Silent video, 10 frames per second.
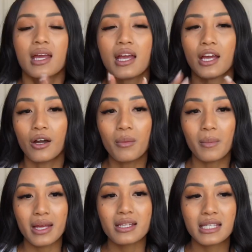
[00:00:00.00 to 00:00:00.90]
hit or
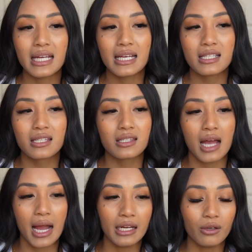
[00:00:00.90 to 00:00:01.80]
miss is
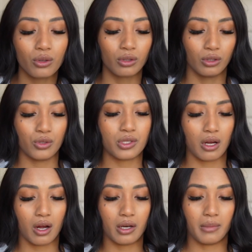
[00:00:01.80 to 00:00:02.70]
tight or loose
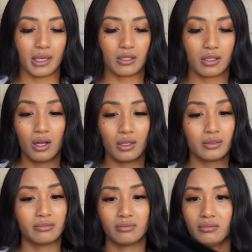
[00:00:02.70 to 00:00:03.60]
on me. So
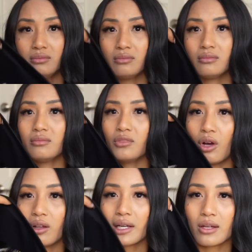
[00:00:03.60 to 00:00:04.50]

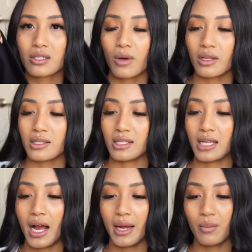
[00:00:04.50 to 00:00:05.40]
y'all look how small this is
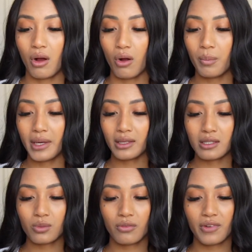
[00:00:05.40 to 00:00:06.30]
i'm hoping
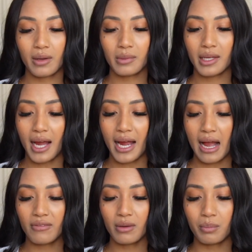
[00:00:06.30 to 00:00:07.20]
this will fit me i
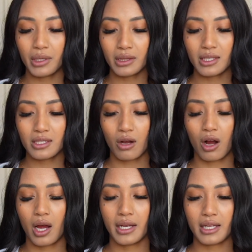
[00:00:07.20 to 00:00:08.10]
haven't put this
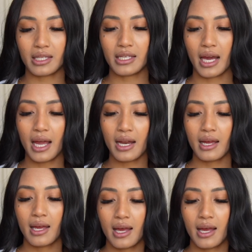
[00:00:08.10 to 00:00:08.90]
on yet